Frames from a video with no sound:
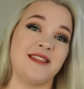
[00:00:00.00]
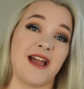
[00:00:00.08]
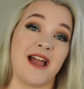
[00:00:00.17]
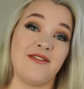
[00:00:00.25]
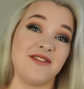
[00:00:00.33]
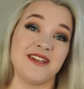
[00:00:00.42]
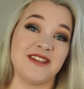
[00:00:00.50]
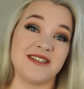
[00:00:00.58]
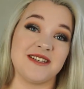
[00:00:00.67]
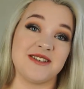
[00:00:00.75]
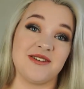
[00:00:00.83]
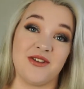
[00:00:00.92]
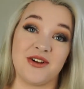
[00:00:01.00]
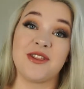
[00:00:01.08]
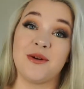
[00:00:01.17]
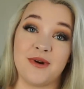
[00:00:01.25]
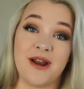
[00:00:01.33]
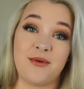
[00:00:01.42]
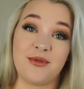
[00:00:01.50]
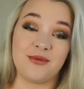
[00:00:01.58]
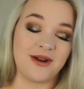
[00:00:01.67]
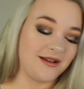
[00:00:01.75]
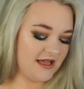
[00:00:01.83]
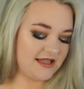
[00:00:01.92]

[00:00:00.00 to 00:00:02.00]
I haven't done this in so long. They were now free.